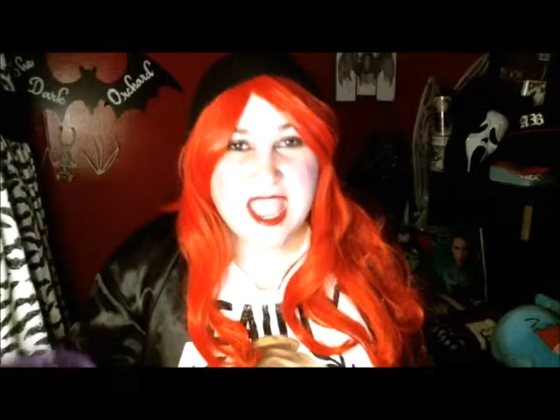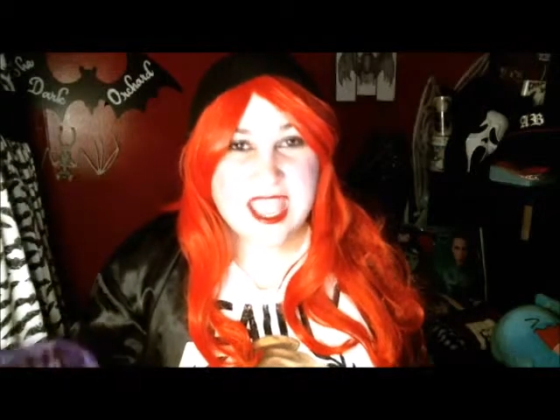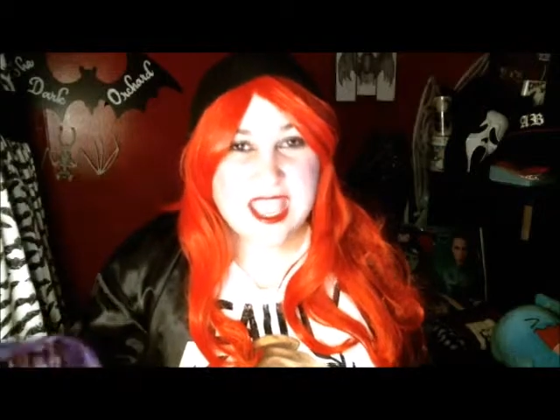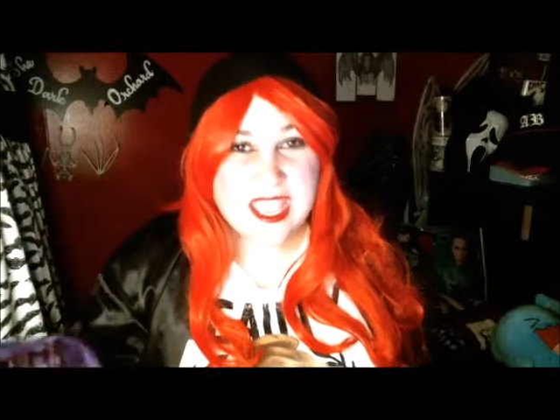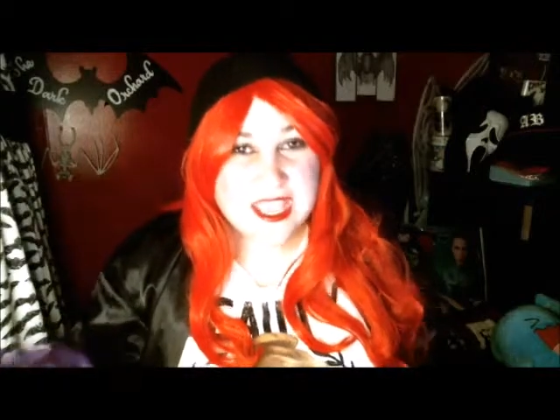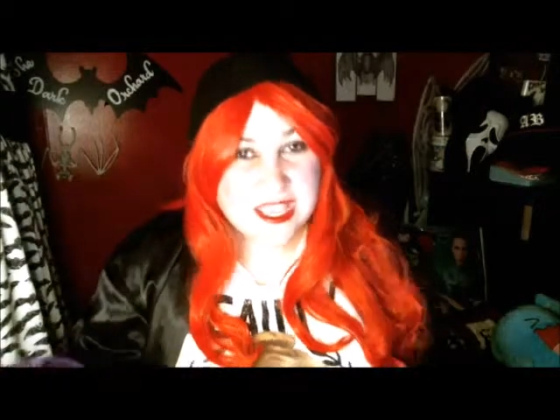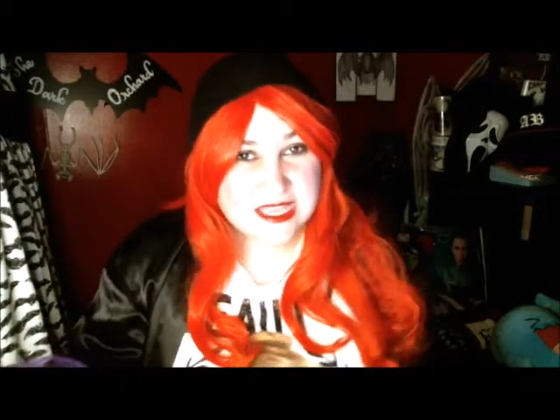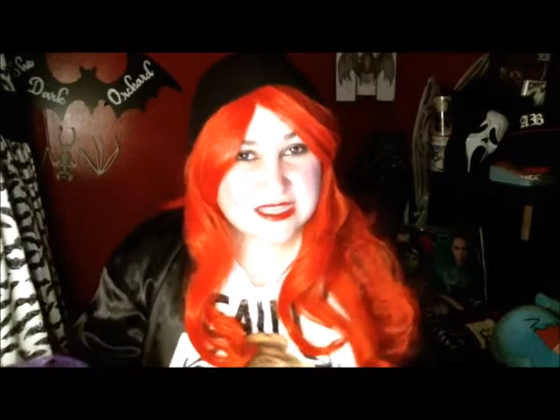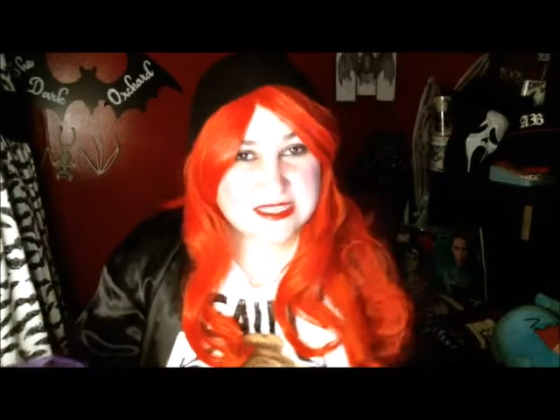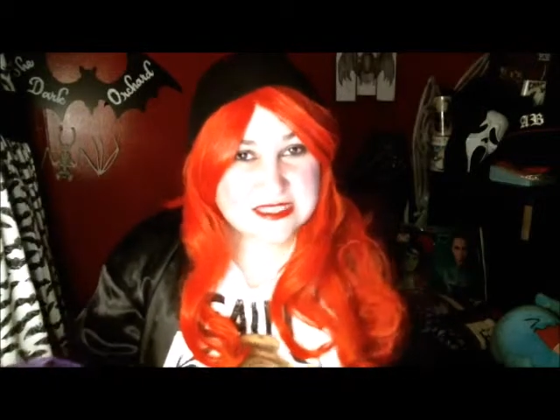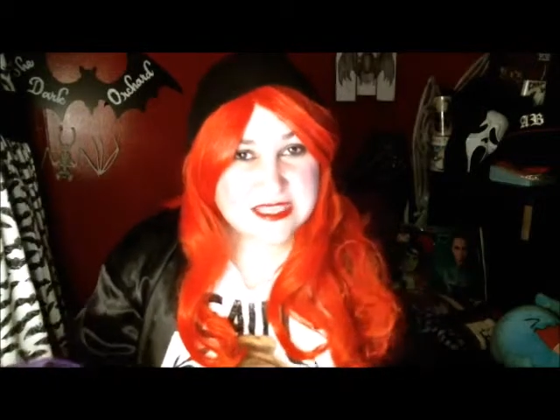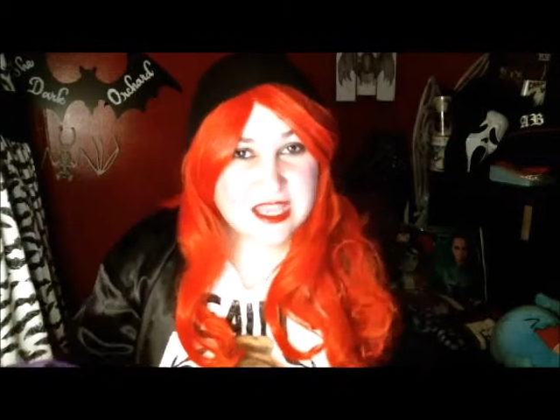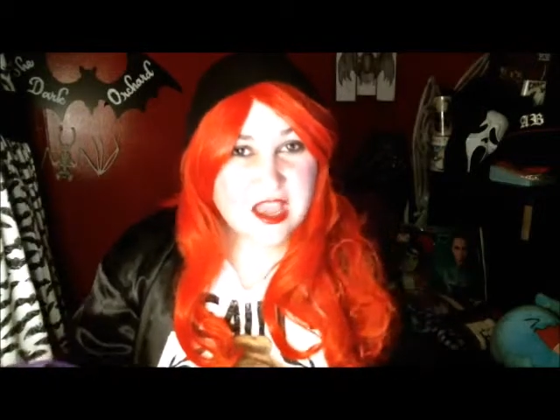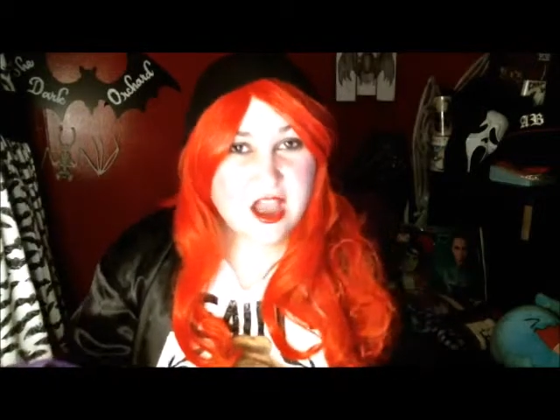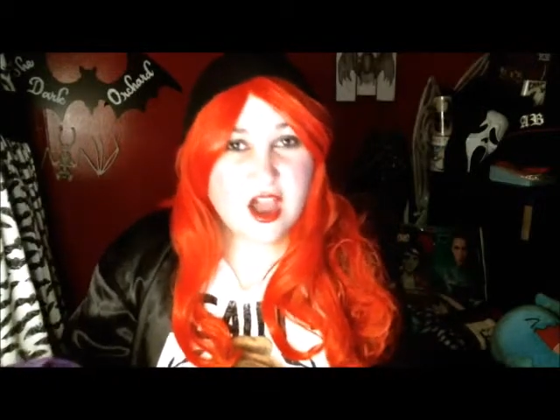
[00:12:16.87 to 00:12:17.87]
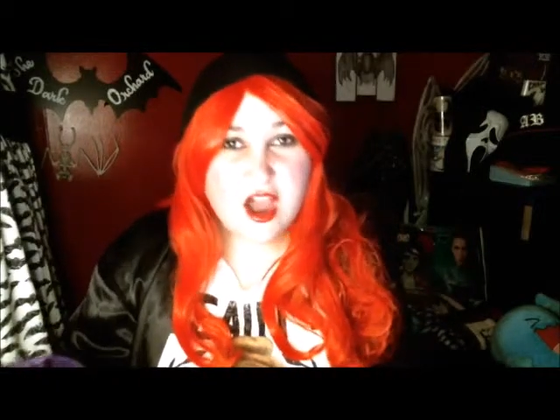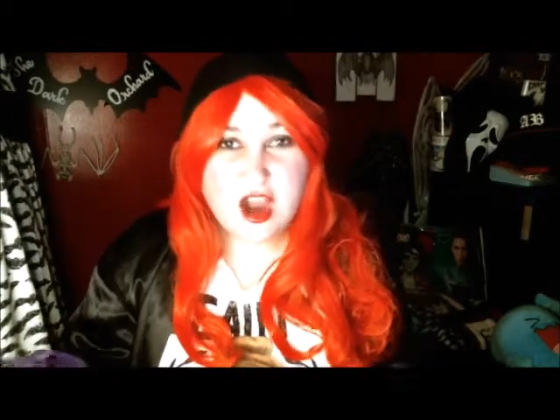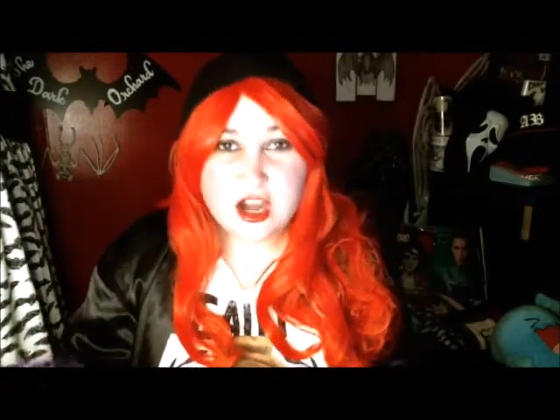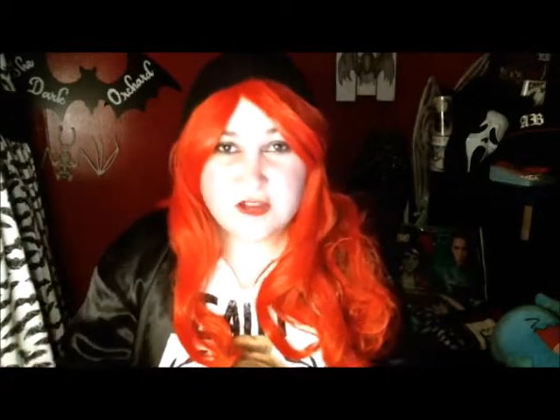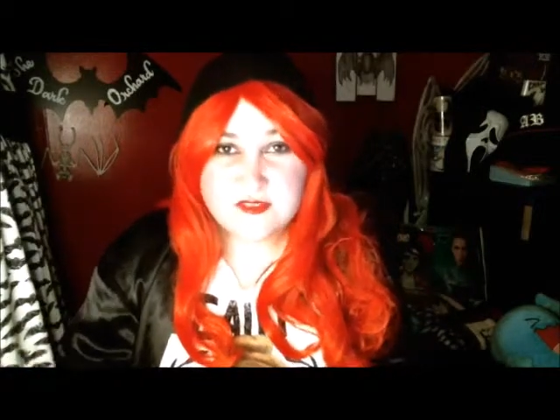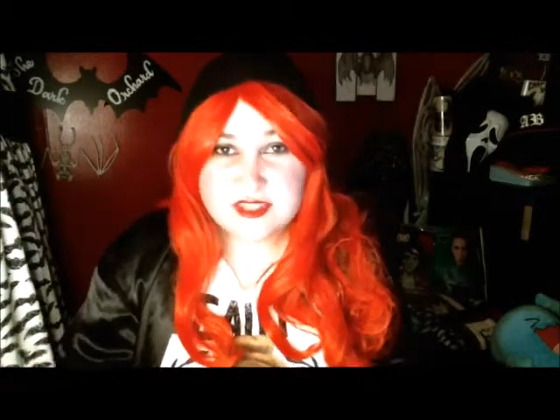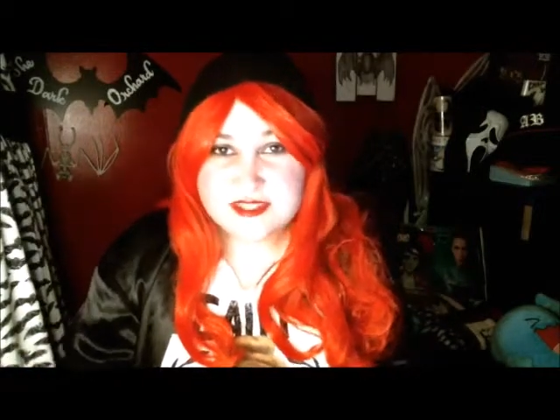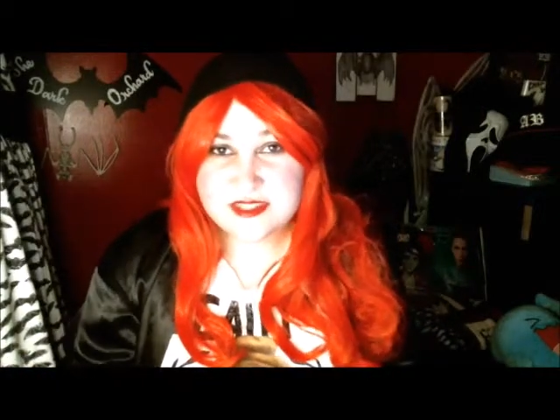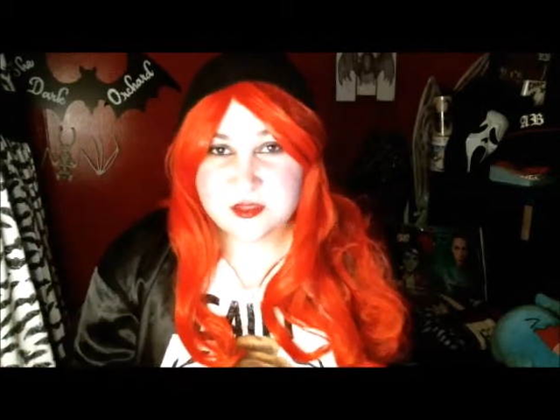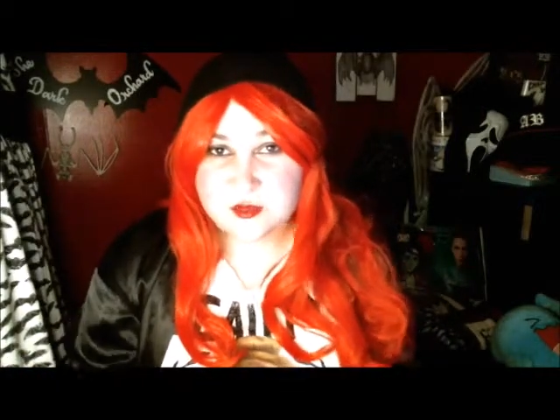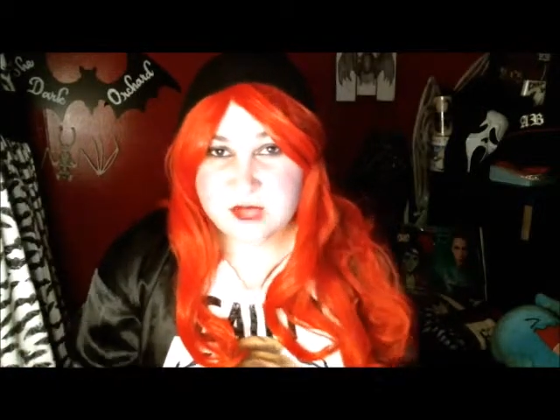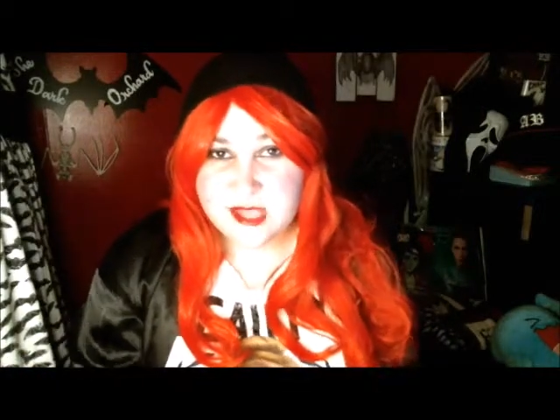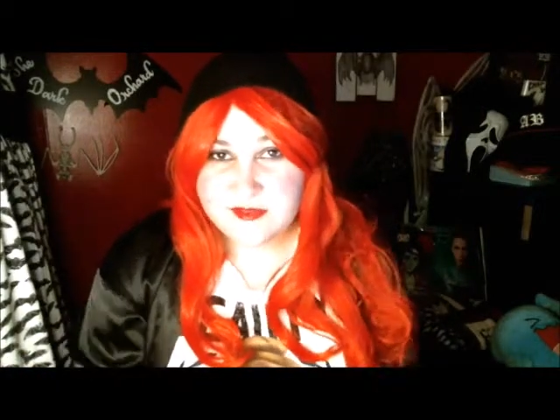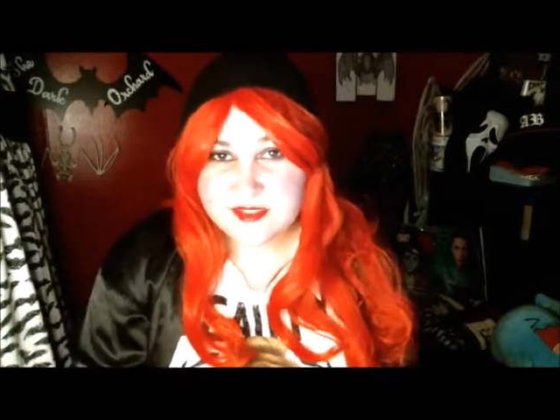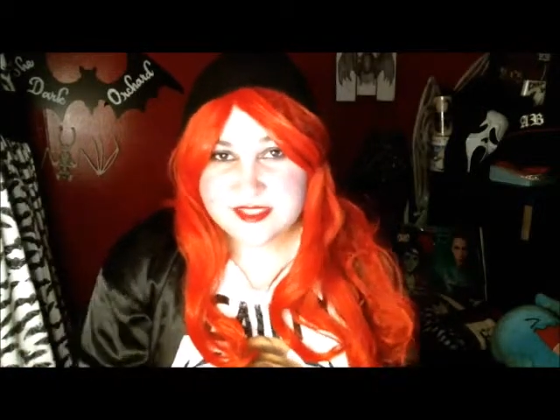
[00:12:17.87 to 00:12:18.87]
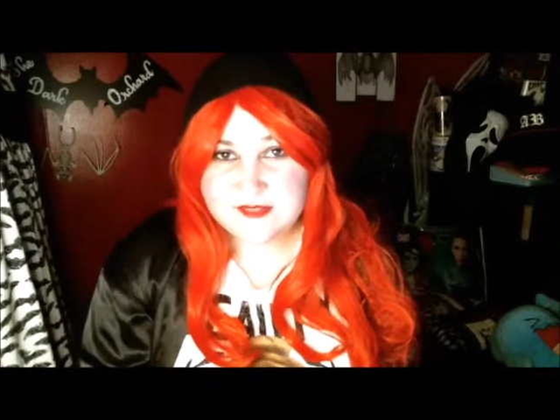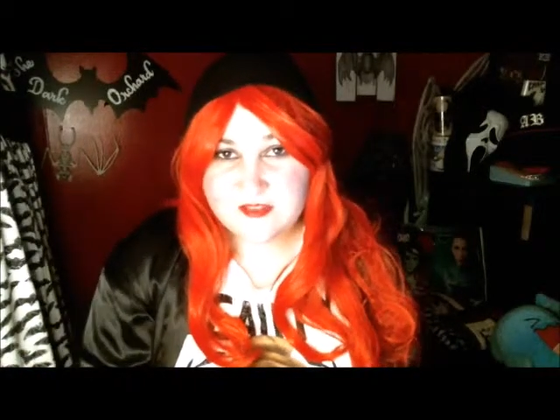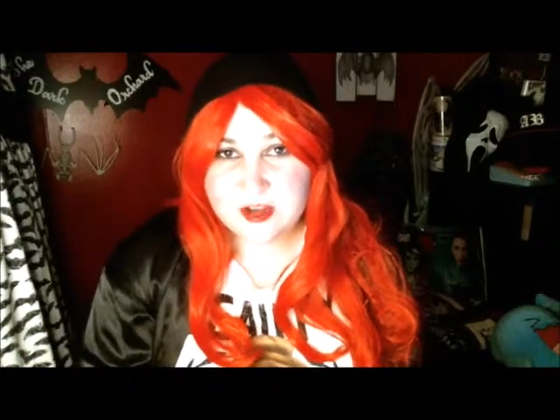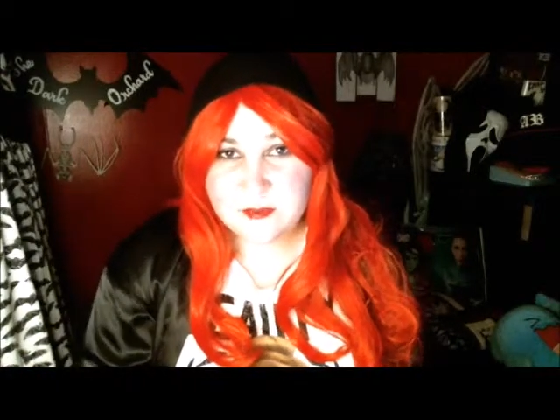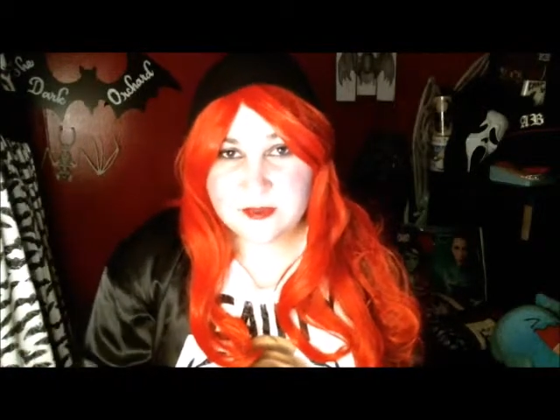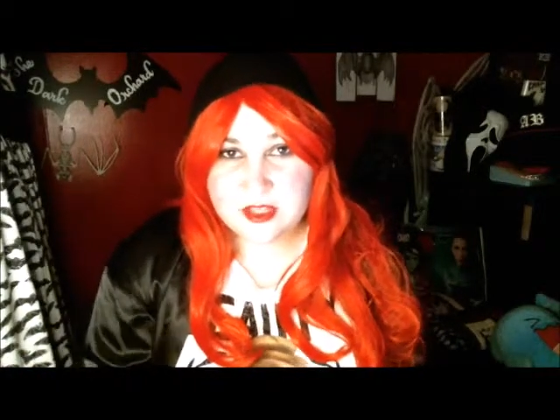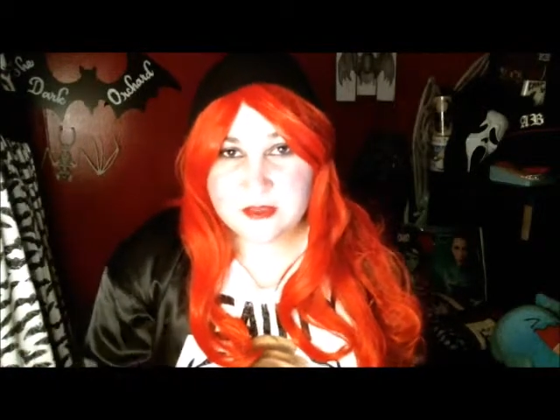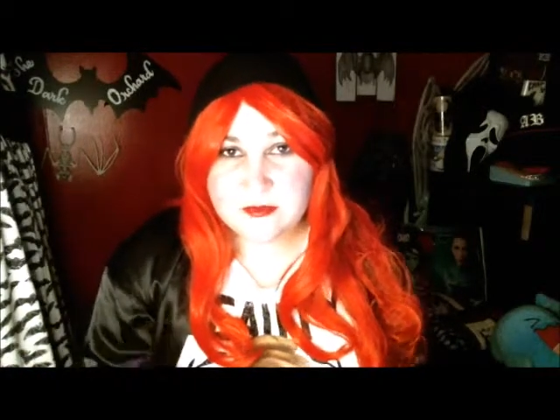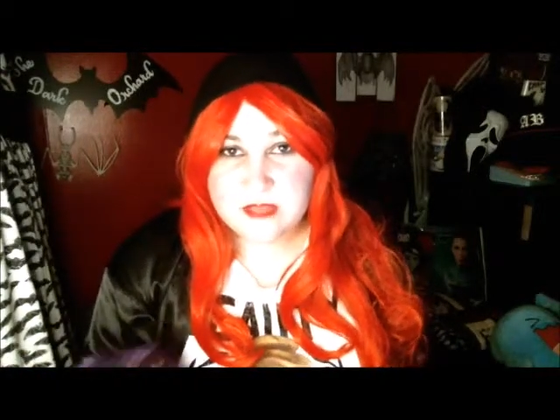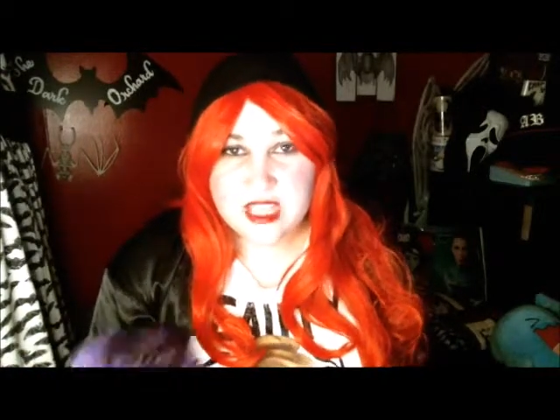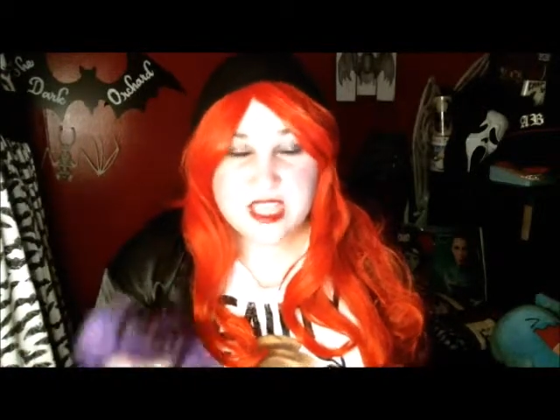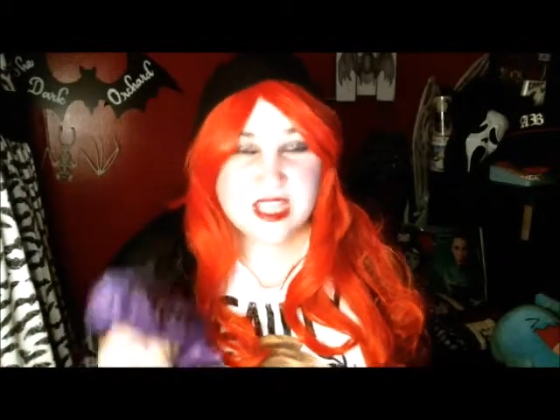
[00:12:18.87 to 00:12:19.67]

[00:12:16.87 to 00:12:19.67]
and harvest the wefts from them,